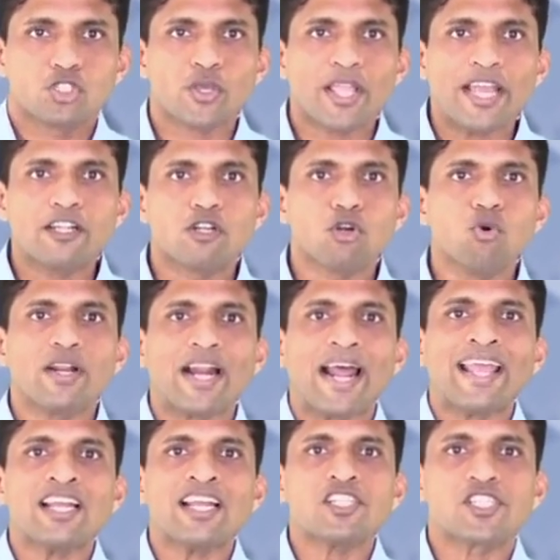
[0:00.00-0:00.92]
So you get two
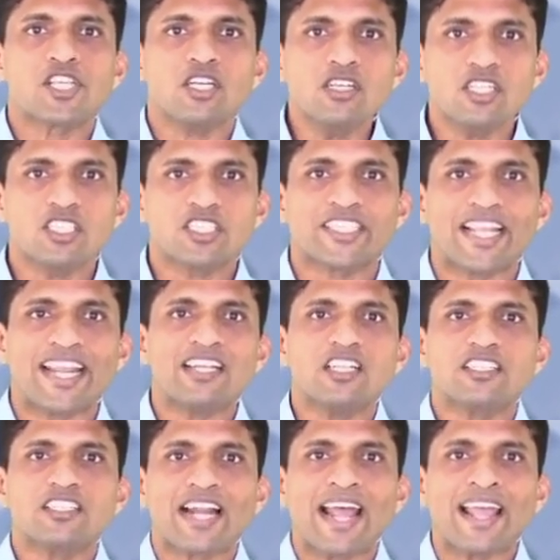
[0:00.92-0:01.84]
triangles here.
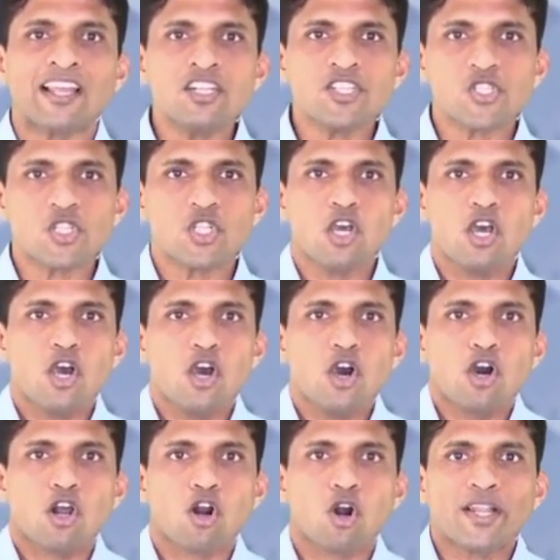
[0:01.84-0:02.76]
Shade the triangles.
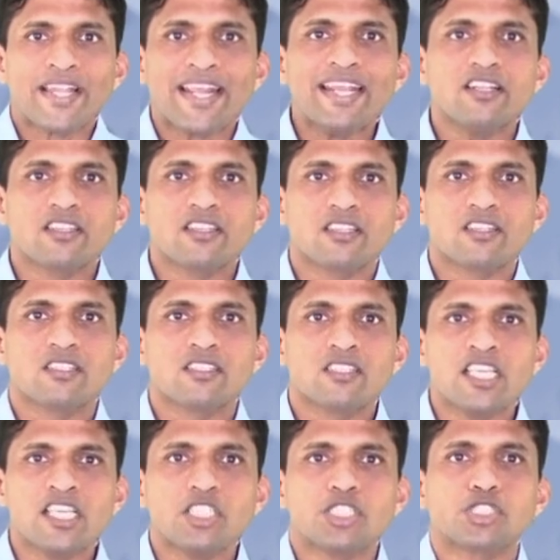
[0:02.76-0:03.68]
Rotate
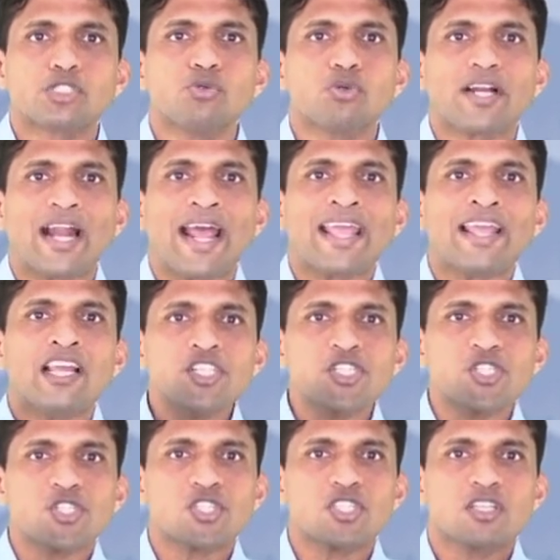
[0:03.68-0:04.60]
these two
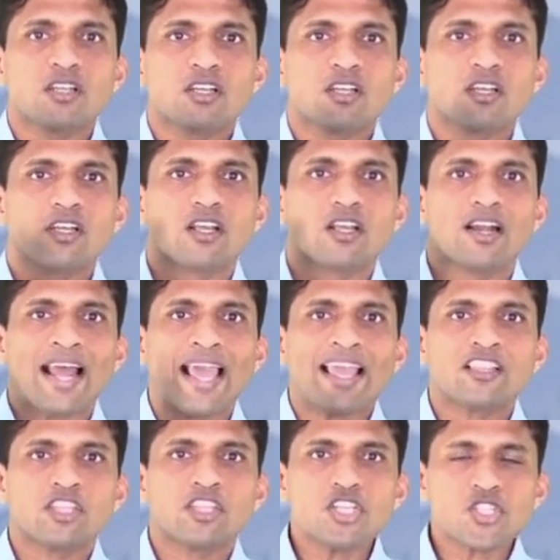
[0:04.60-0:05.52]
triangles
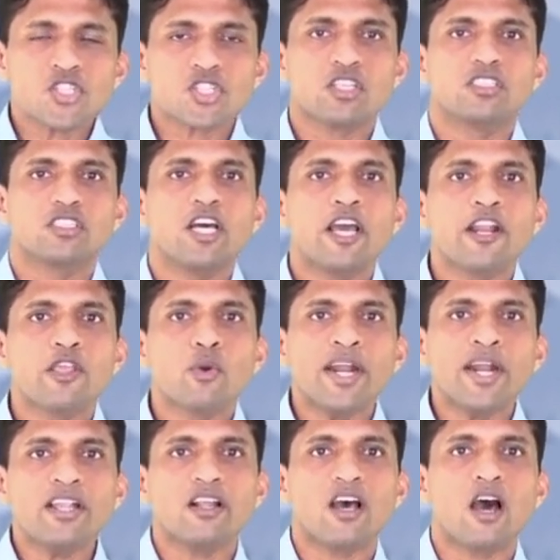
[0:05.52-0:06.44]
like this. There
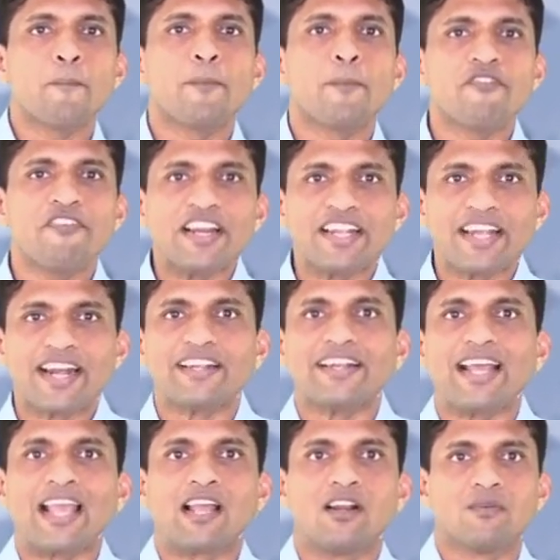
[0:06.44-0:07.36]
you get a perfect
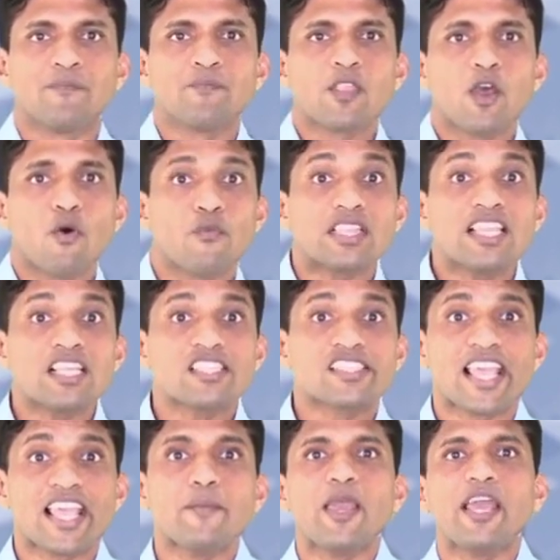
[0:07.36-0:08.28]
rectangle with
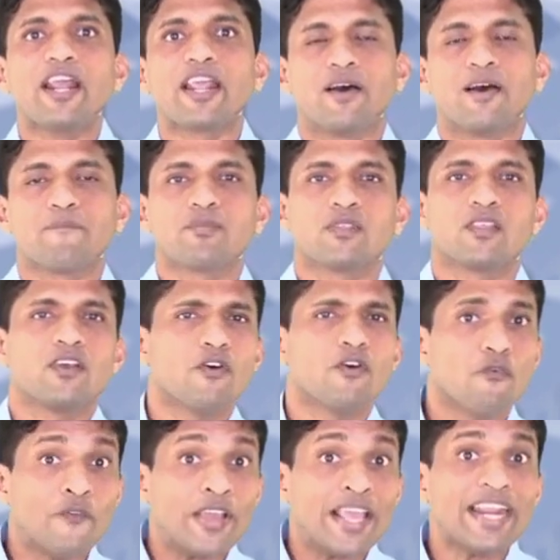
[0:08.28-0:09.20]
the same area.
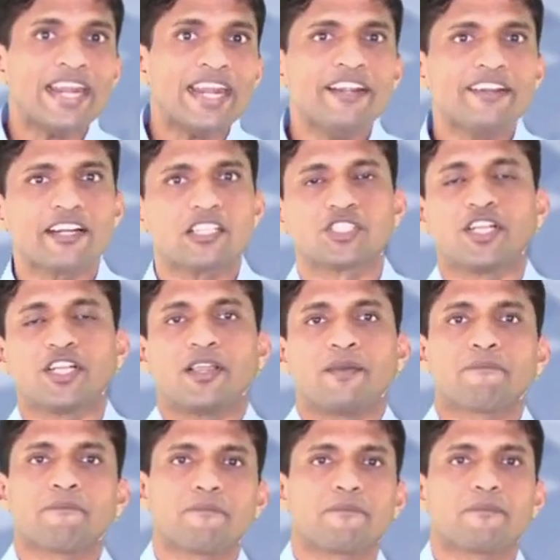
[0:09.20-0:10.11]
Very
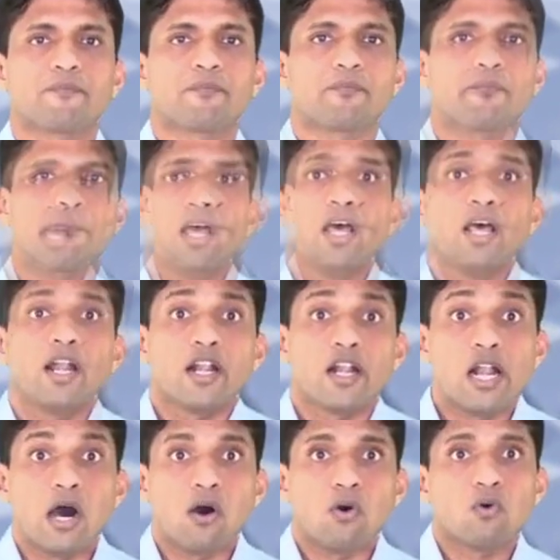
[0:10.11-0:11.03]
interesting.
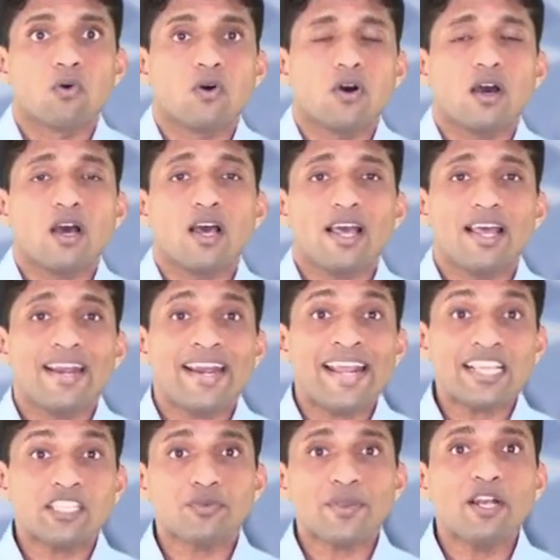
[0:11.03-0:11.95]
Now,
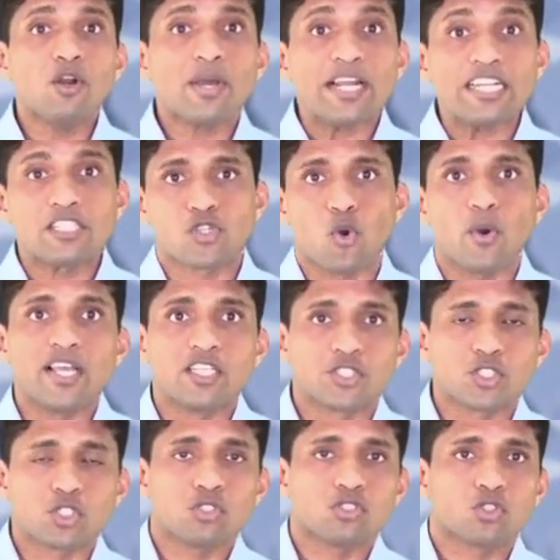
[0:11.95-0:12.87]
next we look at
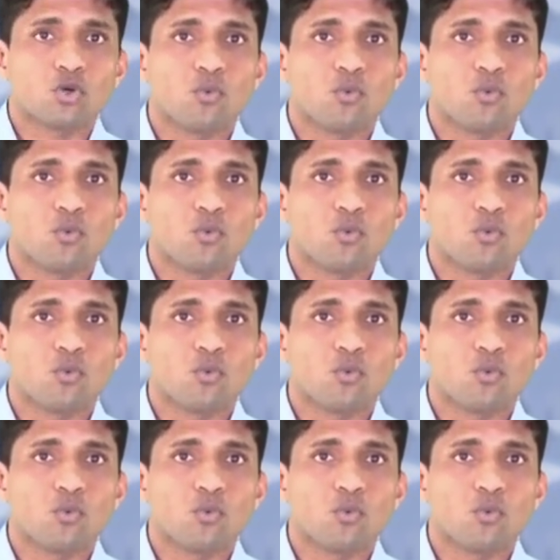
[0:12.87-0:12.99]
squares.